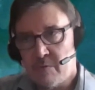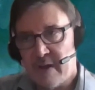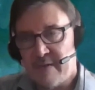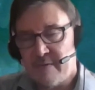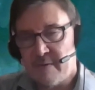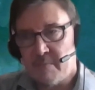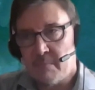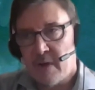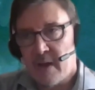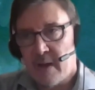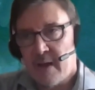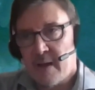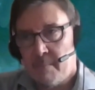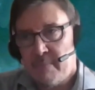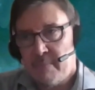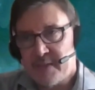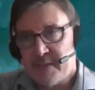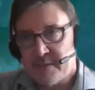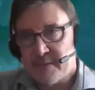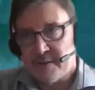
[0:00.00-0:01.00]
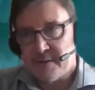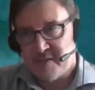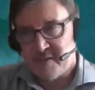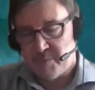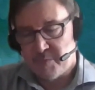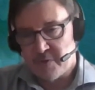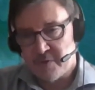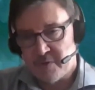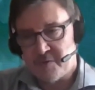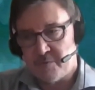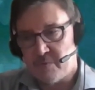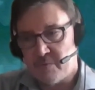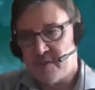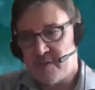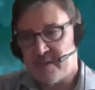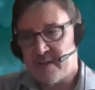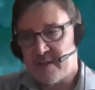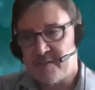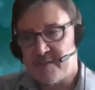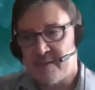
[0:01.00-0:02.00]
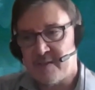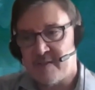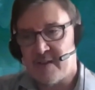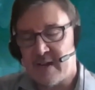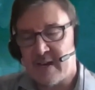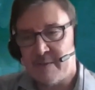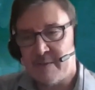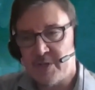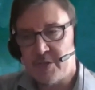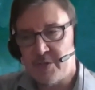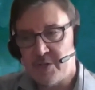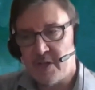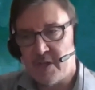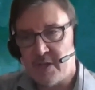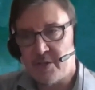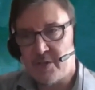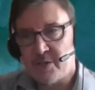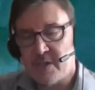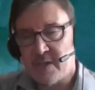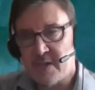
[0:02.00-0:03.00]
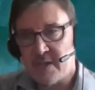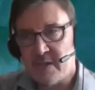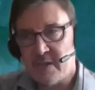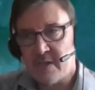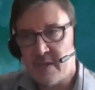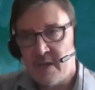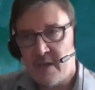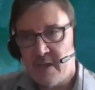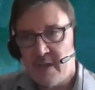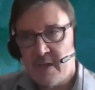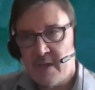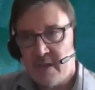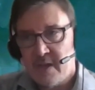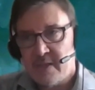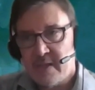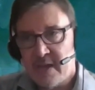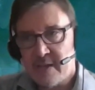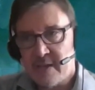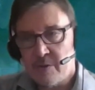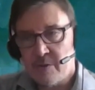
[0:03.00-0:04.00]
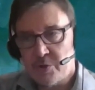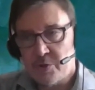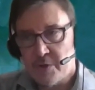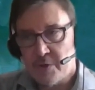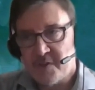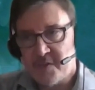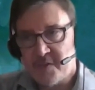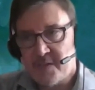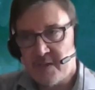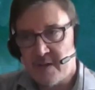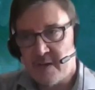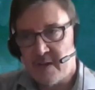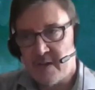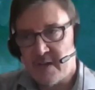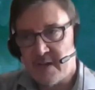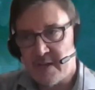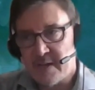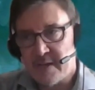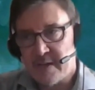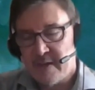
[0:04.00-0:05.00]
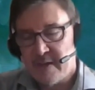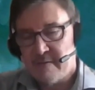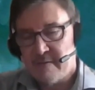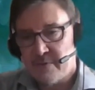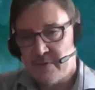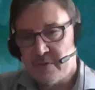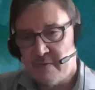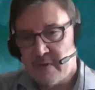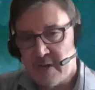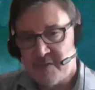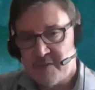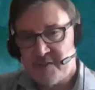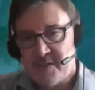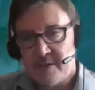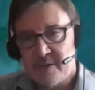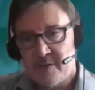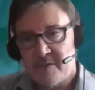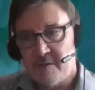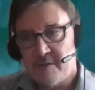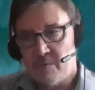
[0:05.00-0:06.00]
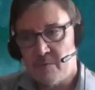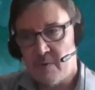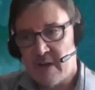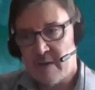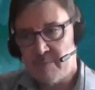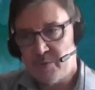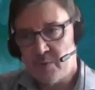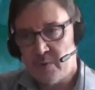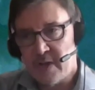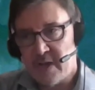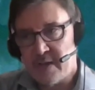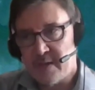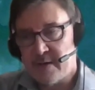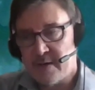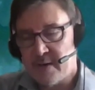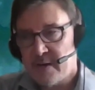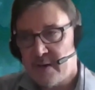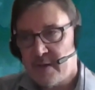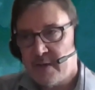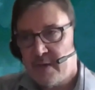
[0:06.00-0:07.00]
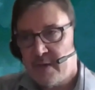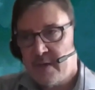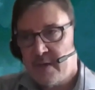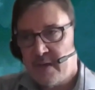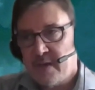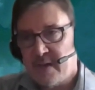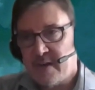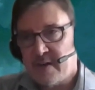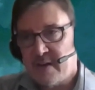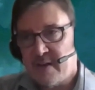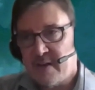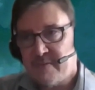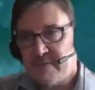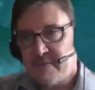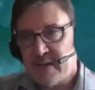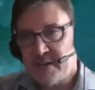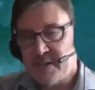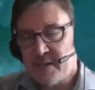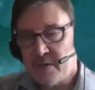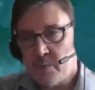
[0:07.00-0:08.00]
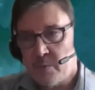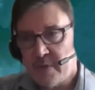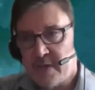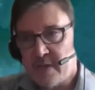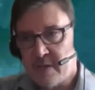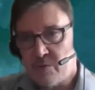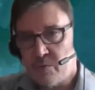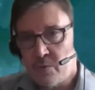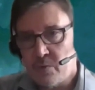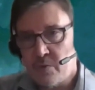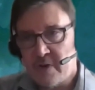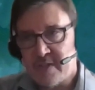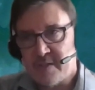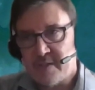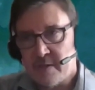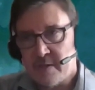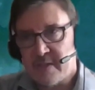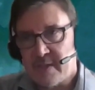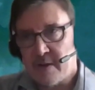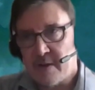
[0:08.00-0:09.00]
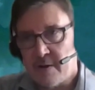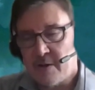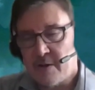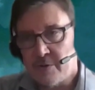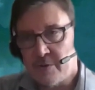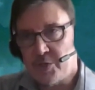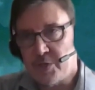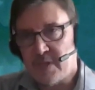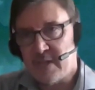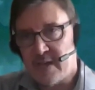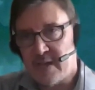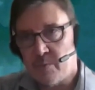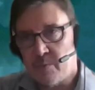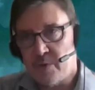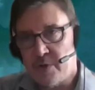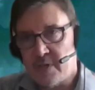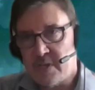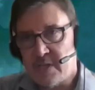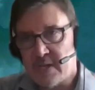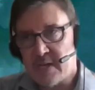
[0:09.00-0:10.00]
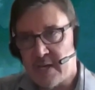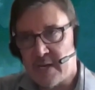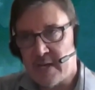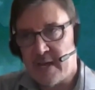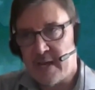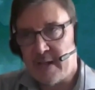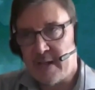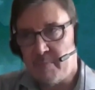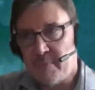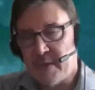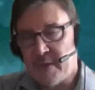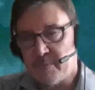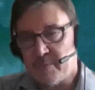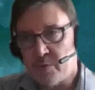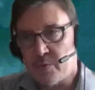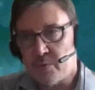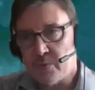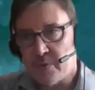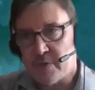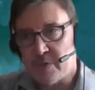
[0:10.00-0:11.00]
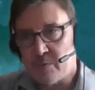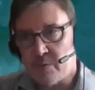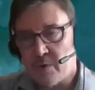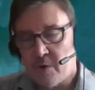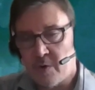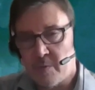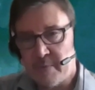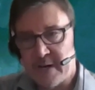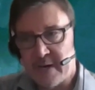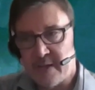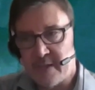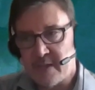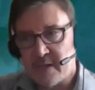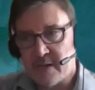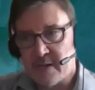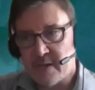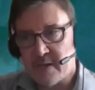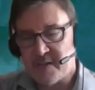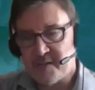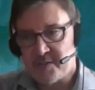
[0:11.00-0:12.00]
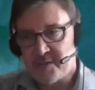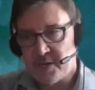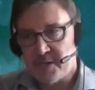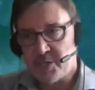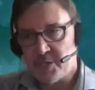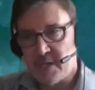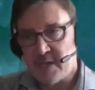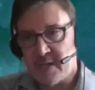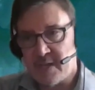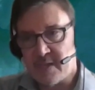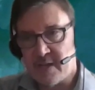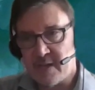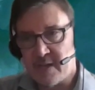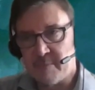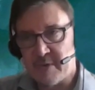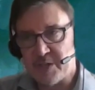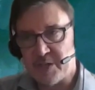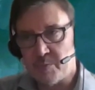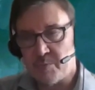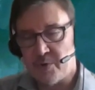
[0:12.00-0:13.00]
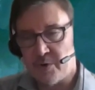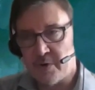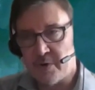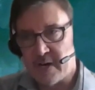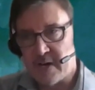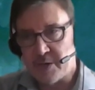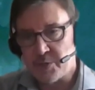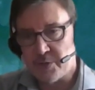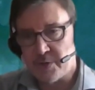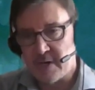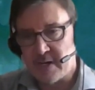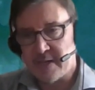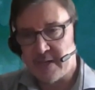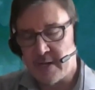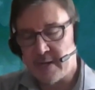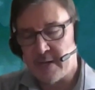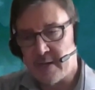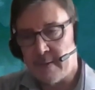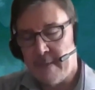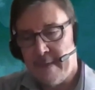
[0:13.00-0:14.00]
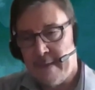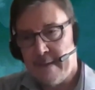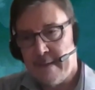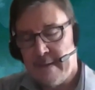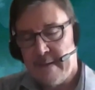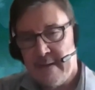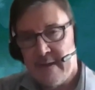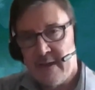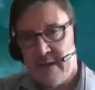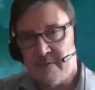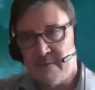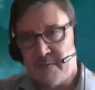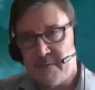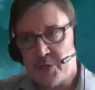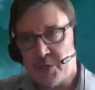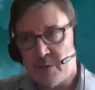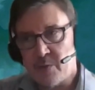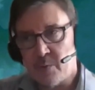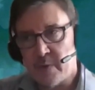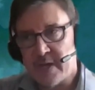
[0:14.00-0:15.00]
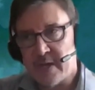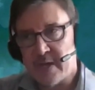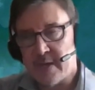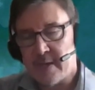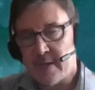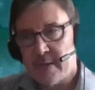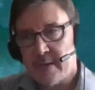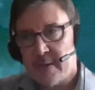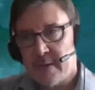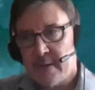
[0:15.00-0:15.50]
have a better response to disasters and climate change, they had no choice than for the various agencies to come together and find a way, a tool, a technology that would help them to cooperate and exchange data in a much more rational and efficient way.